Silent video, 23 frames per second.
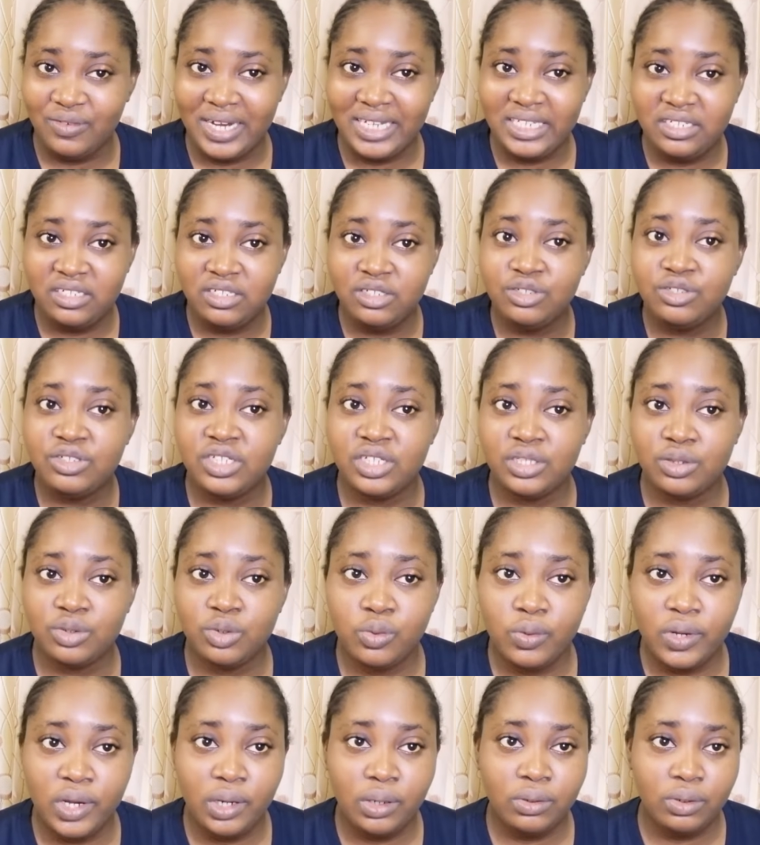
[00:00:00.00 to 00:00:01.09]
I didn't use a
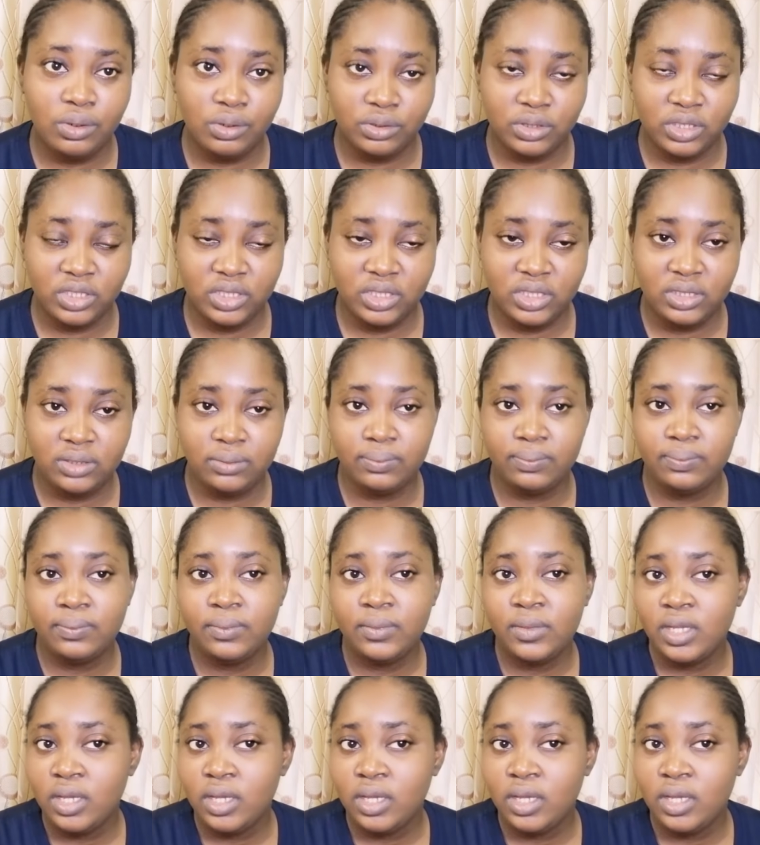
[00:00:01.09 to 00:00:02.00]
towel or nothing.